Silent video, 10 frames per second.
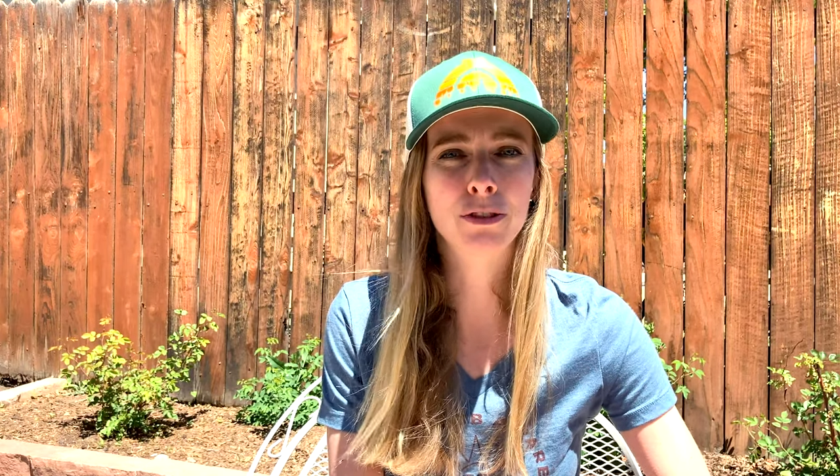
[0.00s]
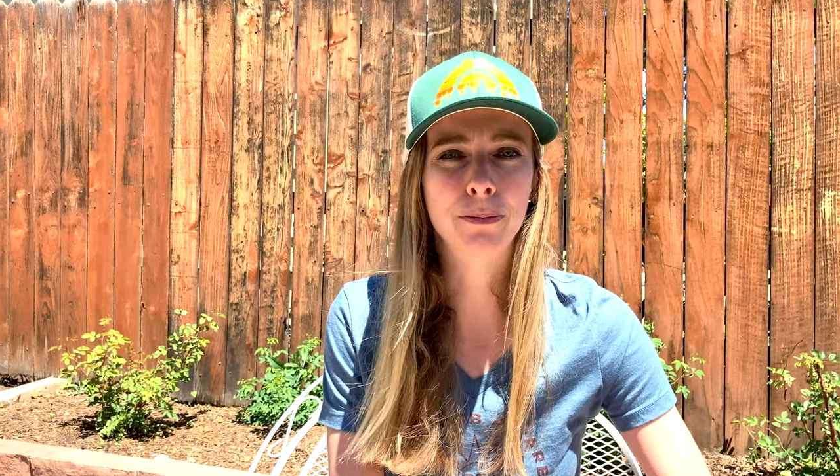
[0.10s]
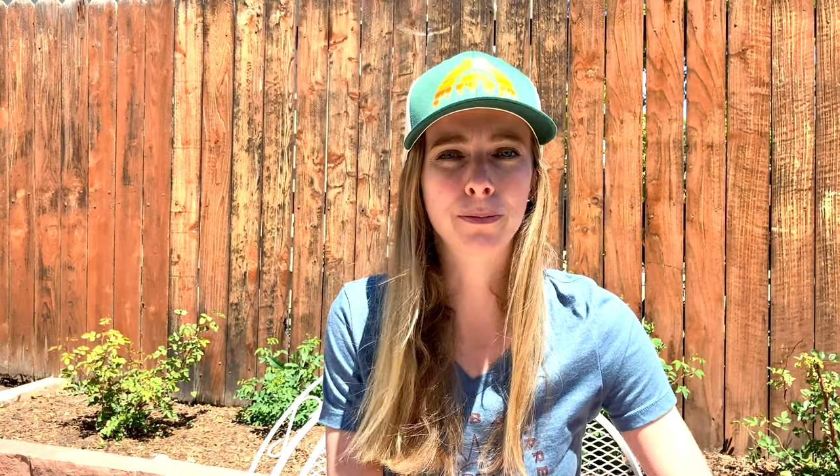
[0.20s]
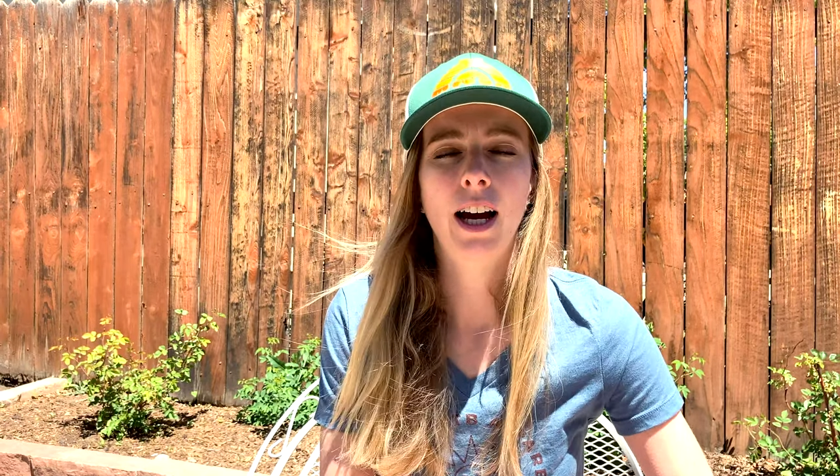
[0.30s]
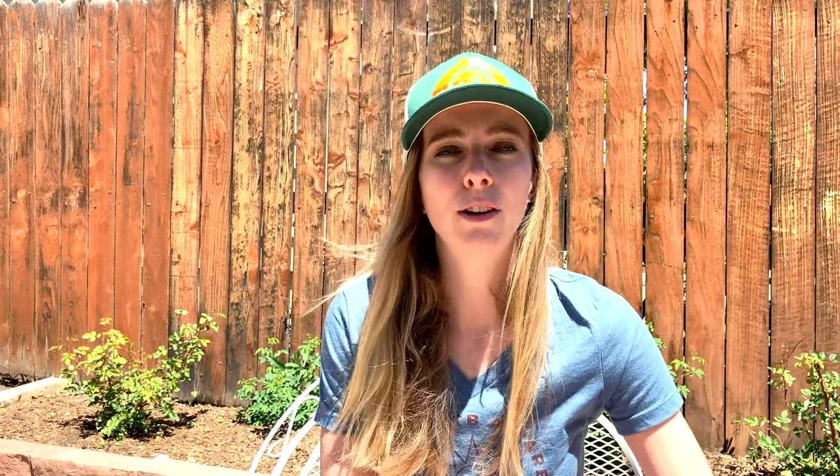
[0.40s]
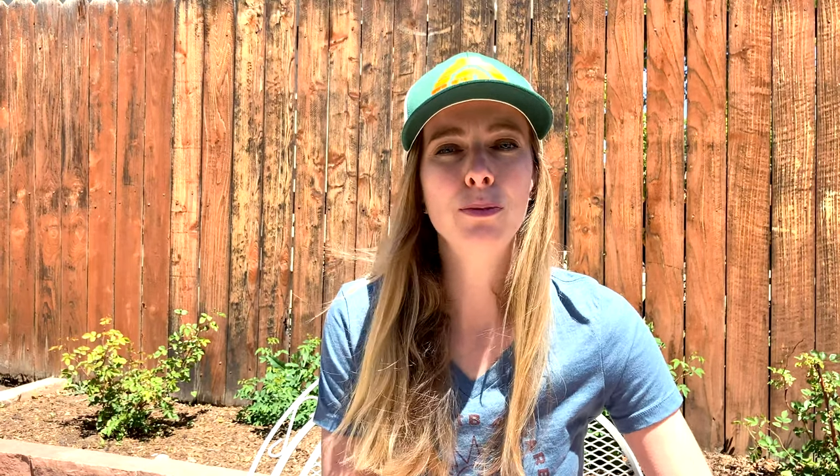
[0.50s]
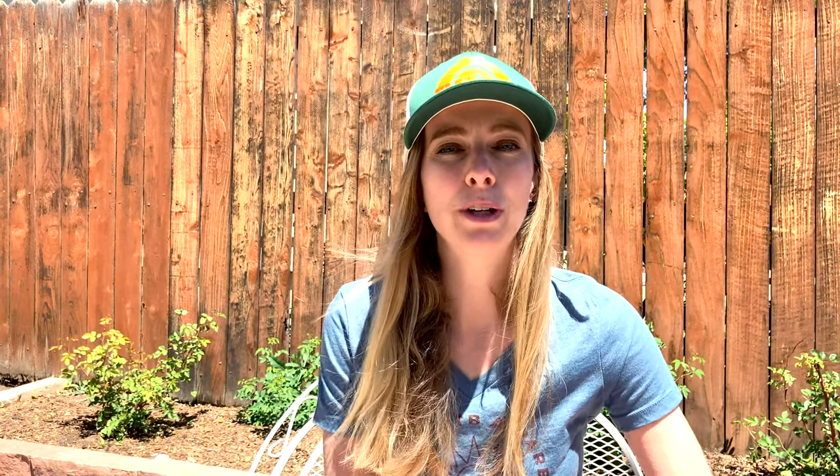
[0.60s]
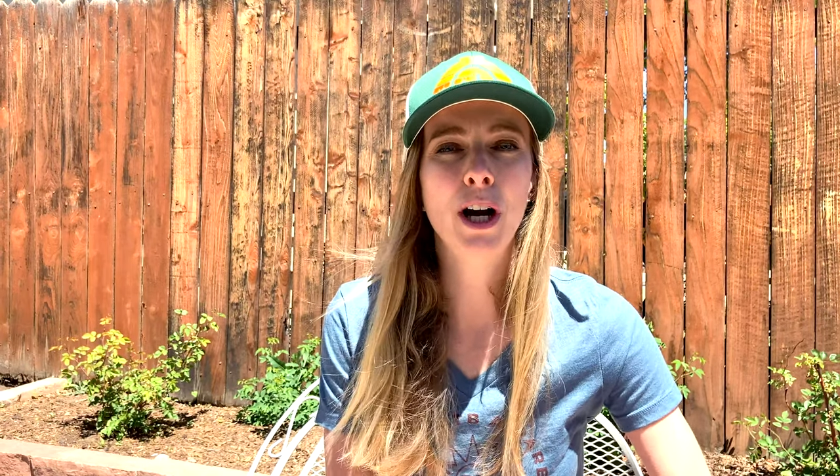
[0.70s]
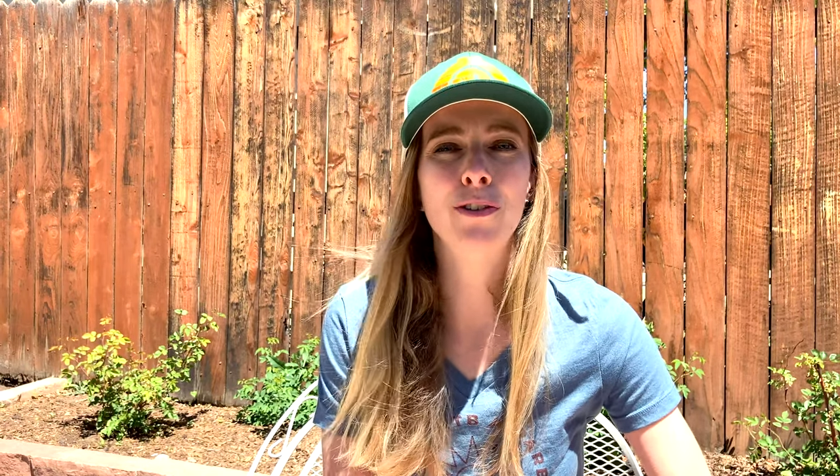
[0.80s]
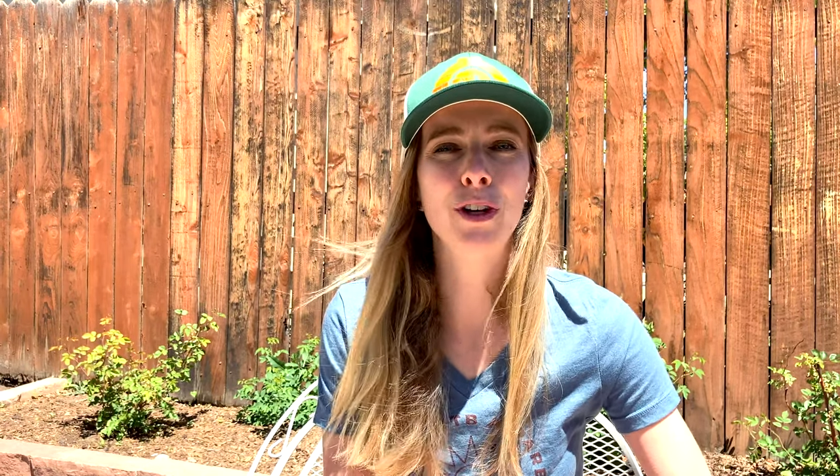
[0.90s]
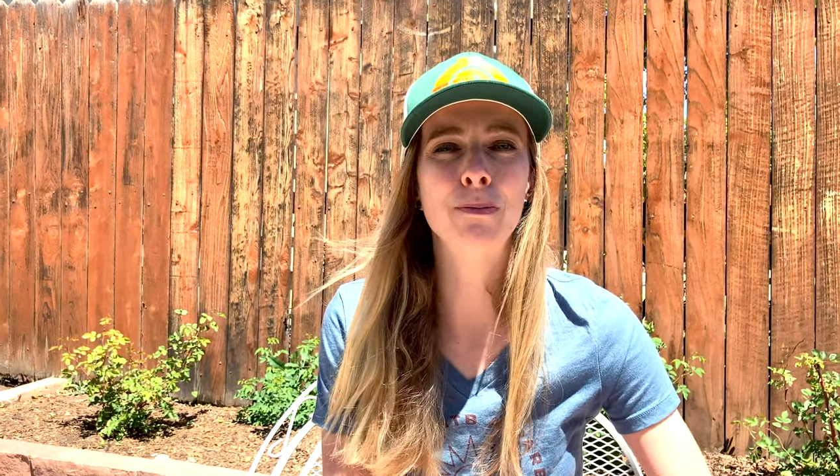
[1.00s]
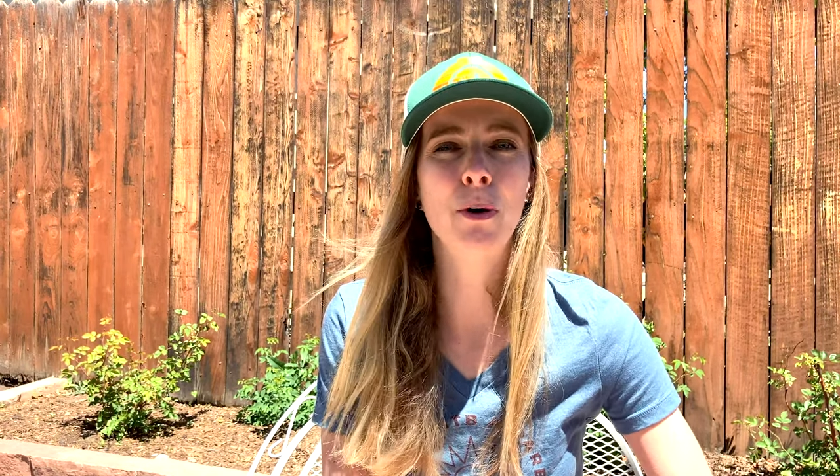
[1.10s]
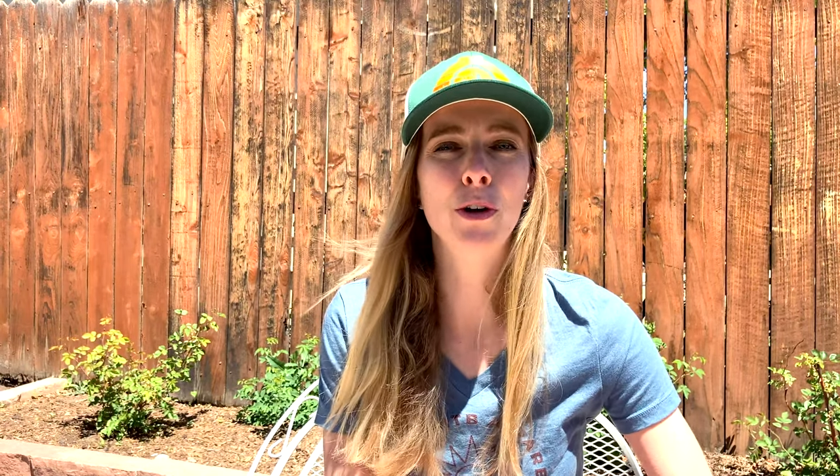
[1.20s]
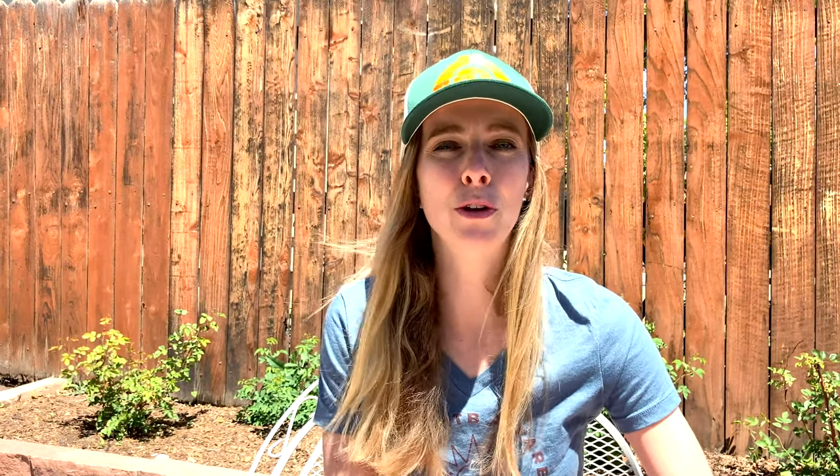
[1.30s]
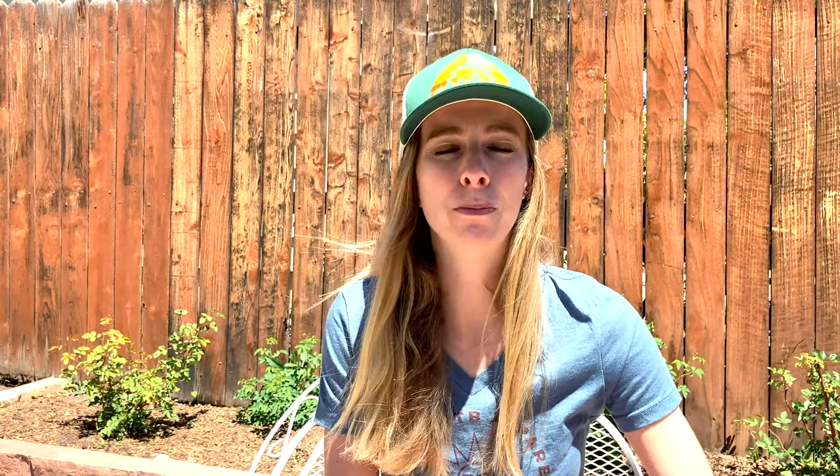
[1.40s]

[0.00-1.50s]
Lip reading: them. I will be covering both